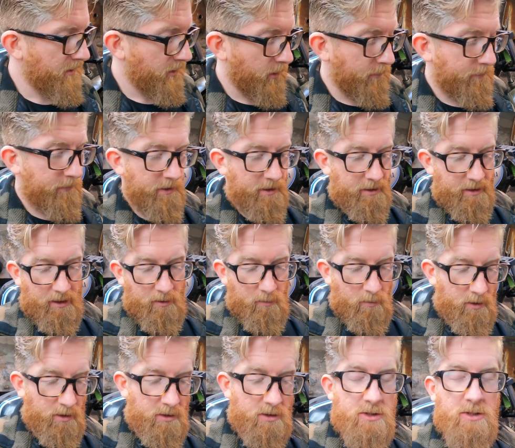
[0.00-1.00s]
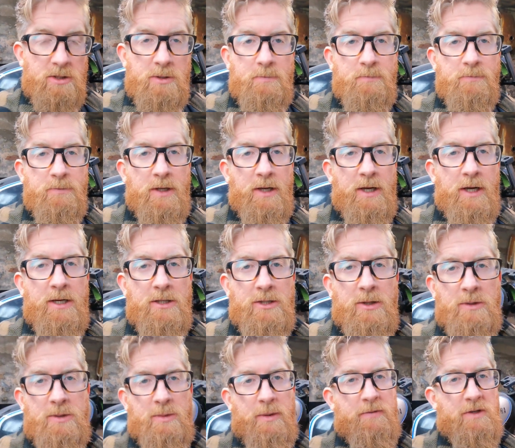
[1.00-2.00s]
Hopefully that works. It's
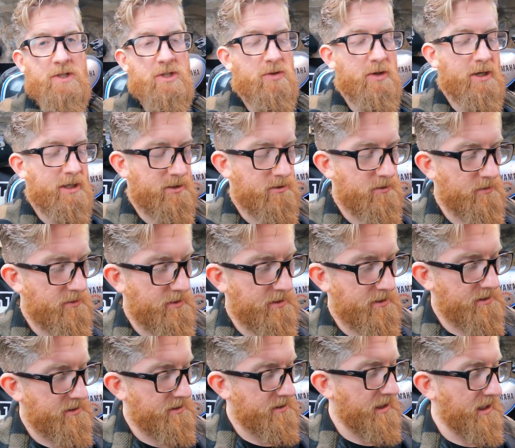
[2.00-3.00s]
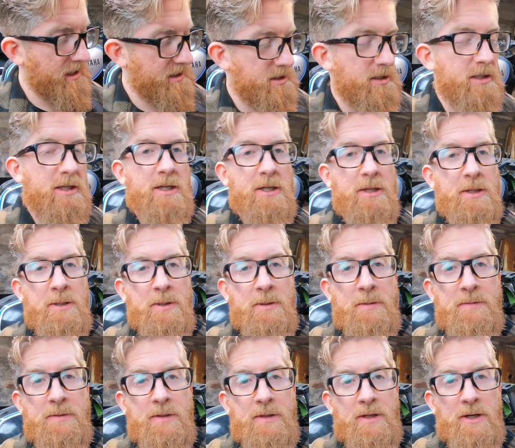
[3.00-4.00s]
always a bit of a stress doing this, and actually
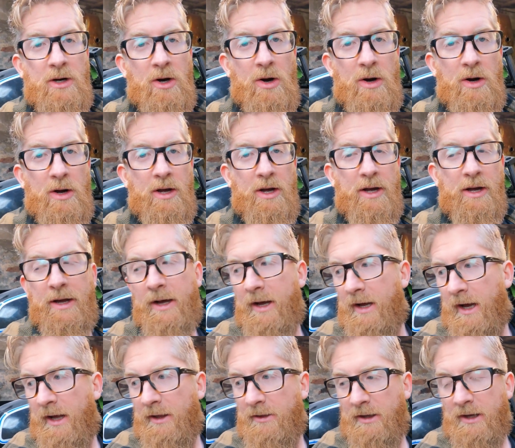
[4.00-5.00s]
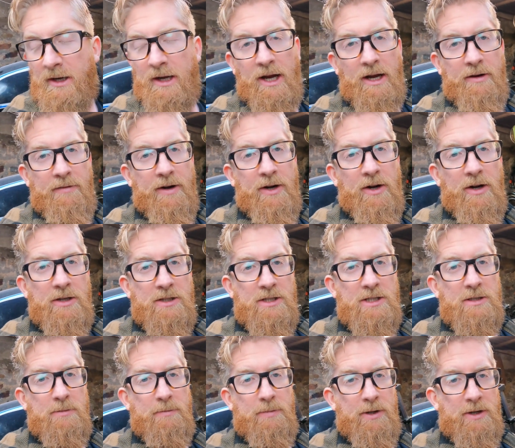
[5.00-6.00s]
I think if I got a
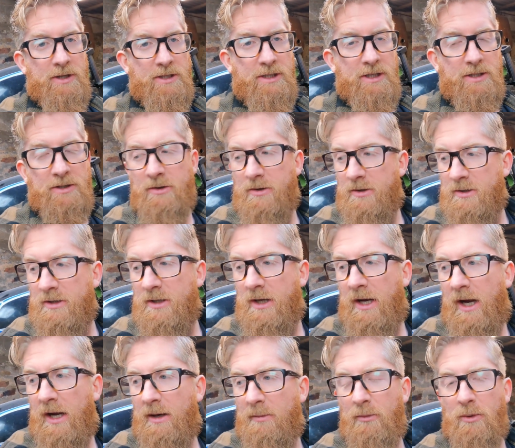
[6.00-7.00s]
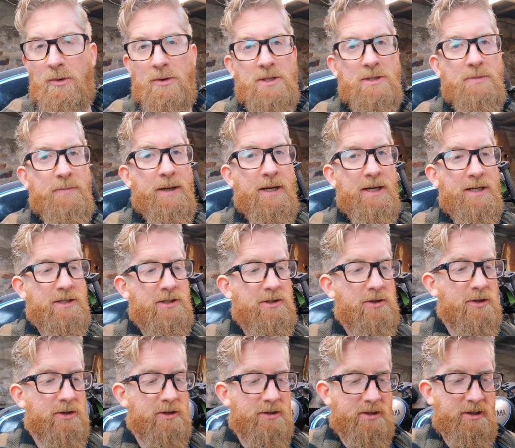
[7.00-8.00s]
decent pair of scissors and more space, you
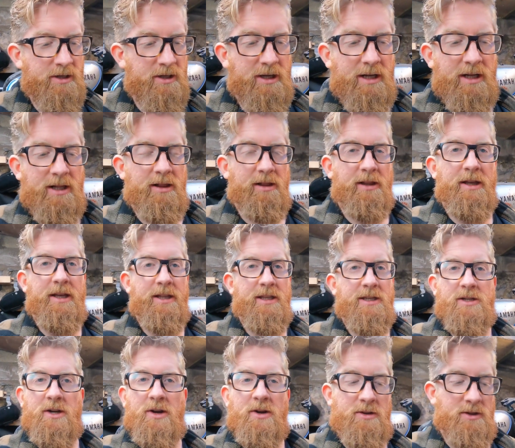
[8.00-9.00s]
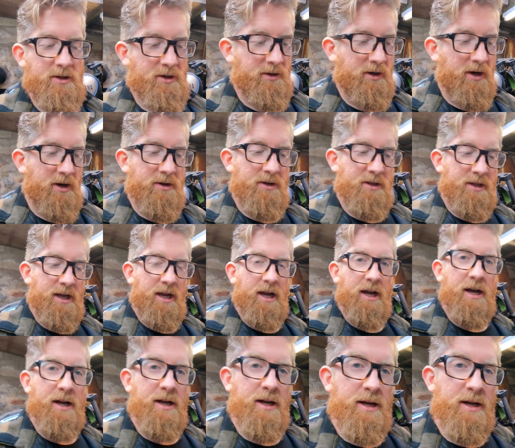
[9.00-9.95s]
could lay this out in the ground and get